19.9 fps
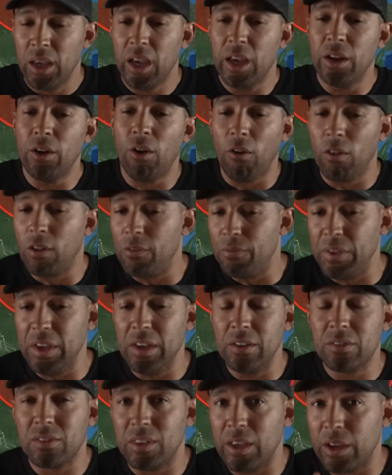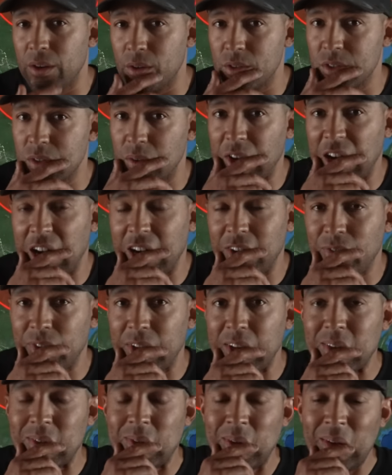in all of these theaters of
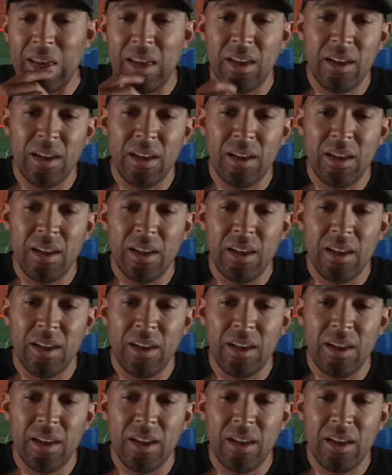conflict,